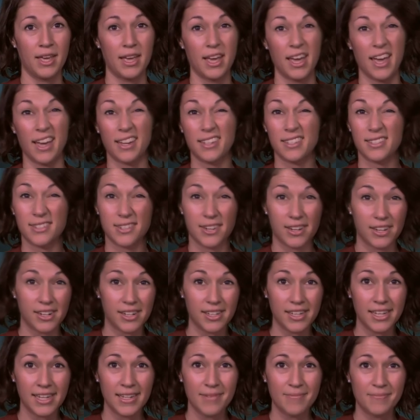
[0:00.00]

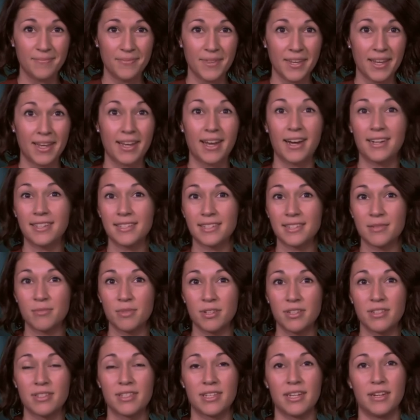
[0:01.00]
Externally,
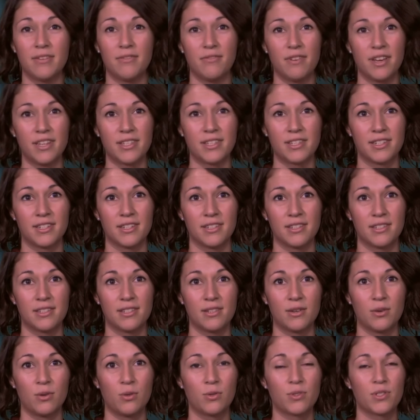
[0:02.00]
customers and investors
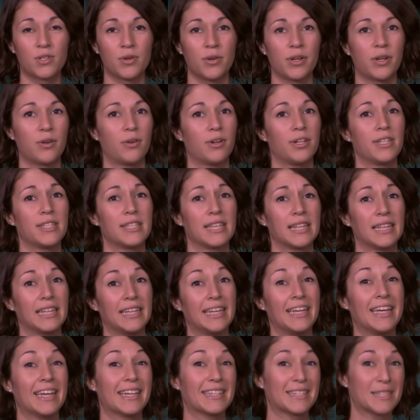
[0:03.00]
also
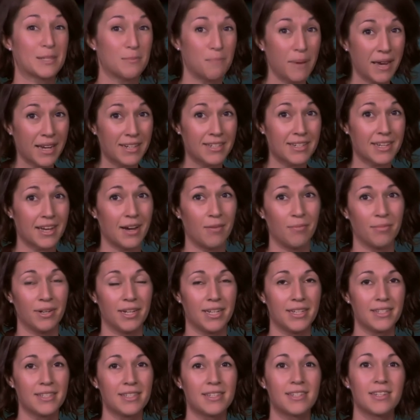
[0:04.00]
increasingly expect
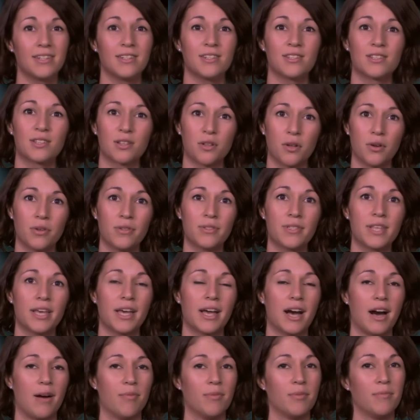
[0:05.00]
companies to disclose their
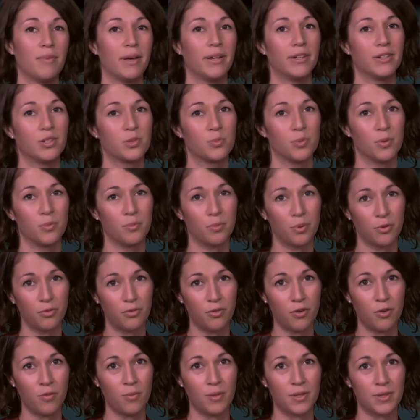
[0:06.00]
carbon management
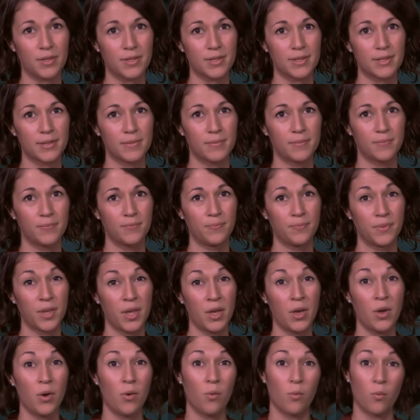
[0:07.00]
performance.
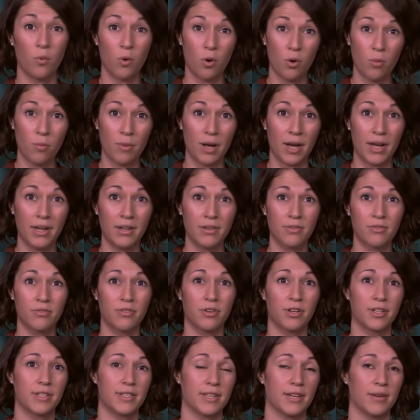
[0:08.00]
Walmart, for
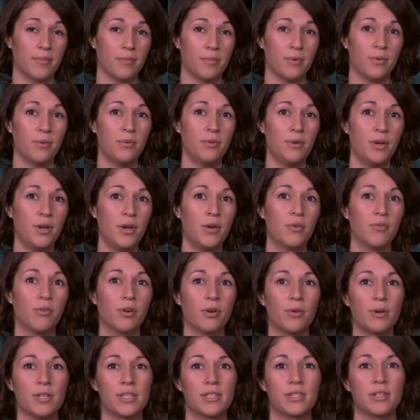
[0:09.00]
example,
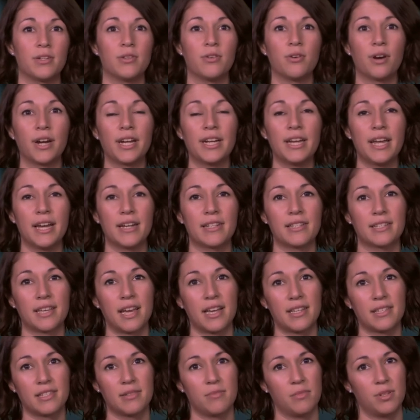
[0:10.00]
requested greenhouse
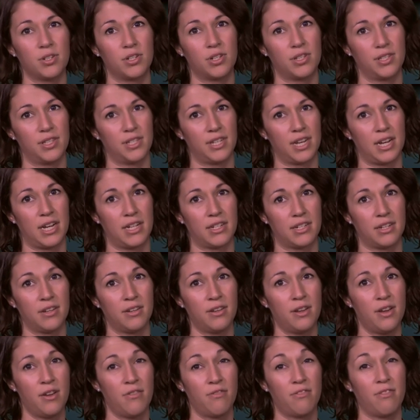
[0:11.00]
gas emissions data
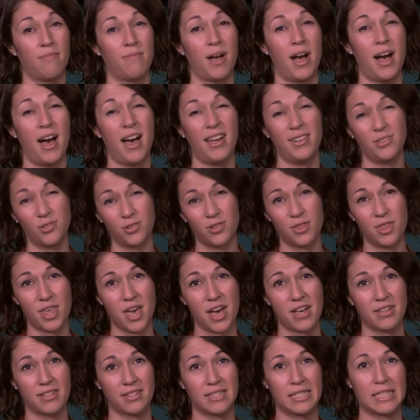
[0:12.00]
from
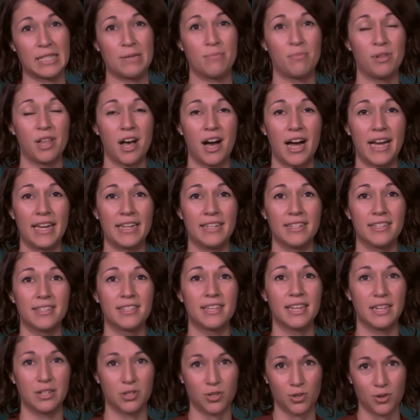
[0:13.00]
100,000 suppliers
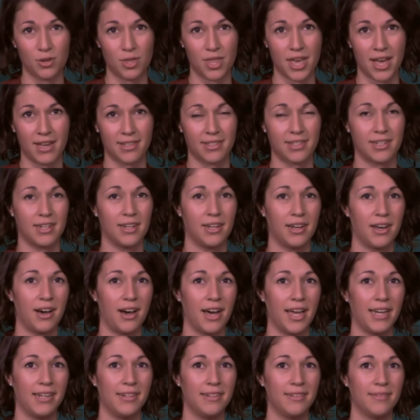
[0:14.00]
in
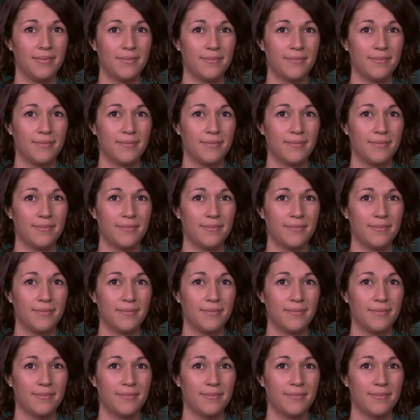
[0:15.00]
2009.